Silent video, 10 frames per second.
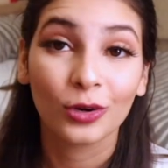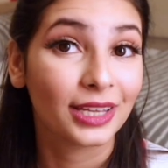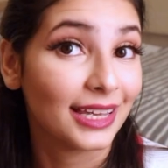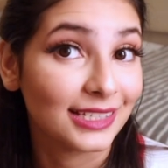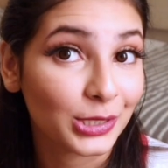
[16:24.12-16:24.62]

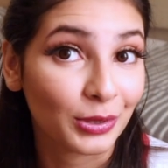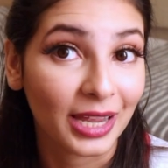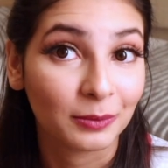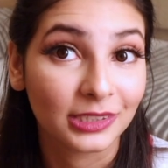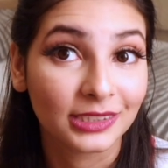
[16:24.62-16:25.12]
Okay, so
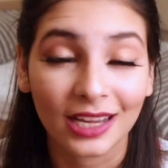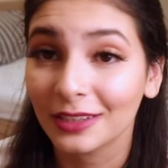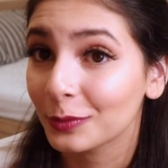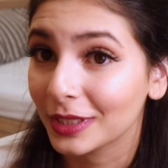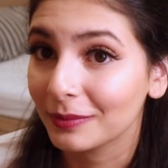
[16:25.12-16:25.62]
I'm
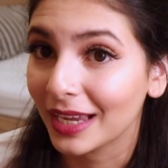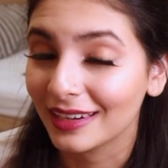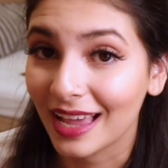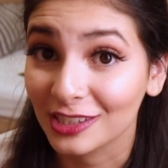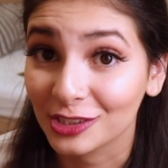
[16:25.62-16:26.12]
done with
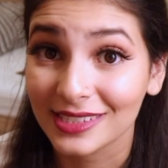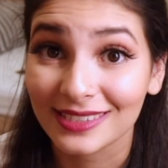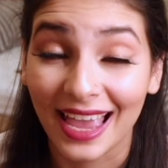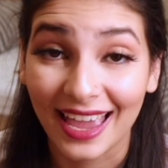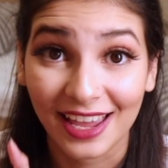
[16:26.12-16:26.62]
my
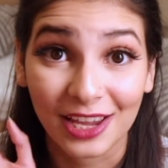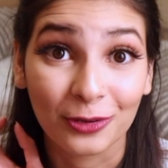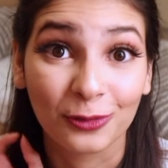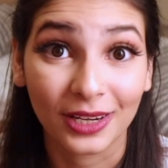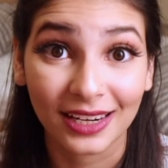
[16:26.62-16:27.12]
lashes, and
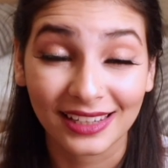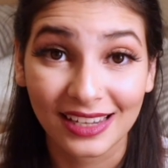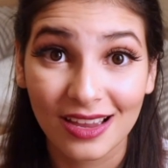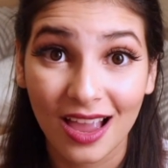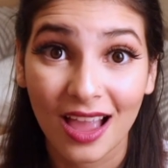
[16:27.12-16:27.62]
I
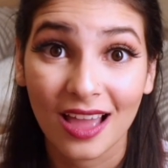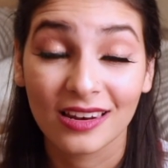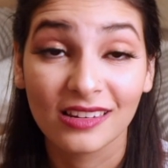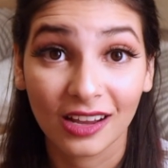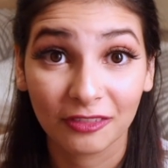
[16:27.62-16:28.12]
really
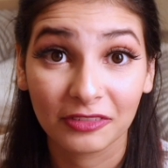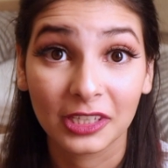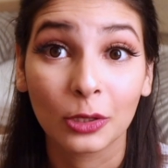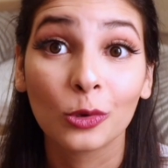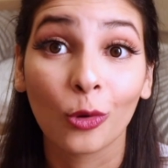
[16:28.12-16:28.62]
love
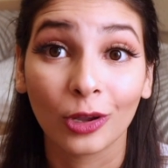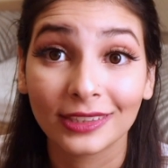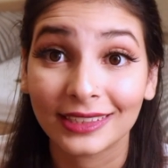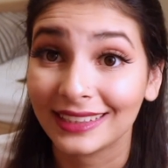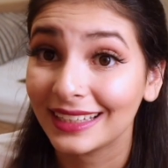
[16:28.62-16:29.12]
the
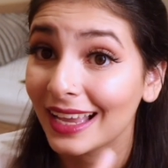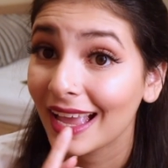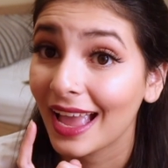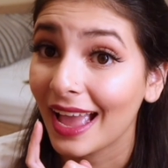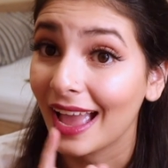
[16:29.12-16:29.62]
quality
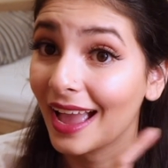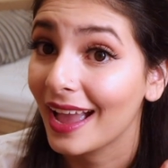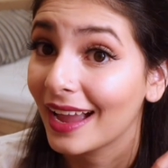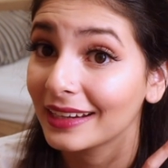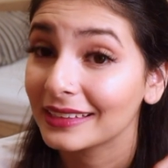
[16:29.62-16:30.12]

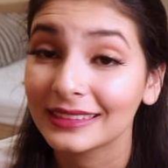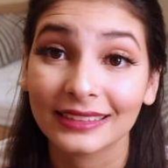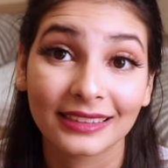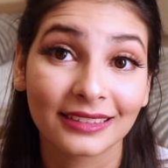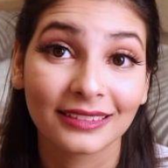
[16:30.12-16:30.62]
and
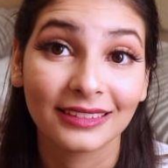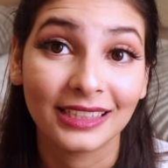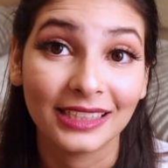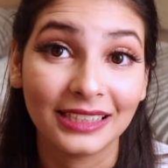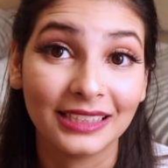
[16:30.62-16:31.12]

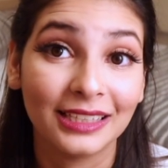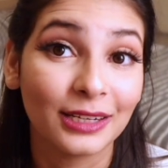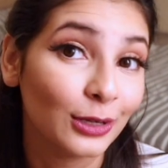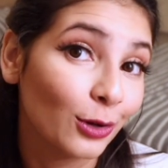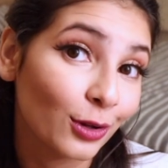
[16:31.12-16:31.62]
the
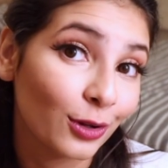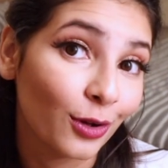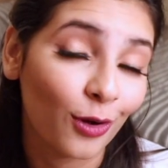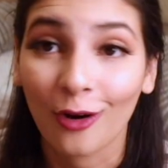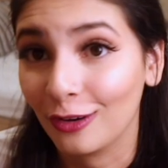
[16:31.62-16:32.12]

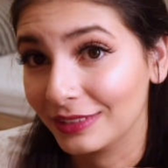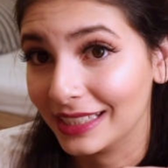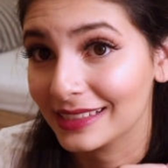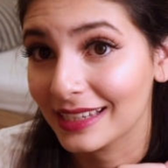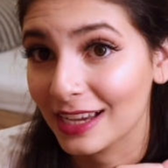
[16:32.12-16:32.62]
look of
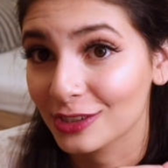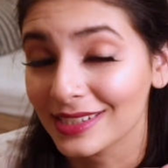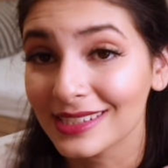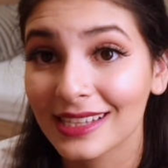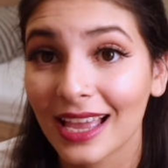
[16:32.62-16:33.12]
these
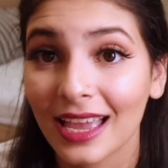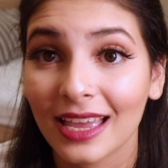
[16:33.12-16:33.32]
lashes.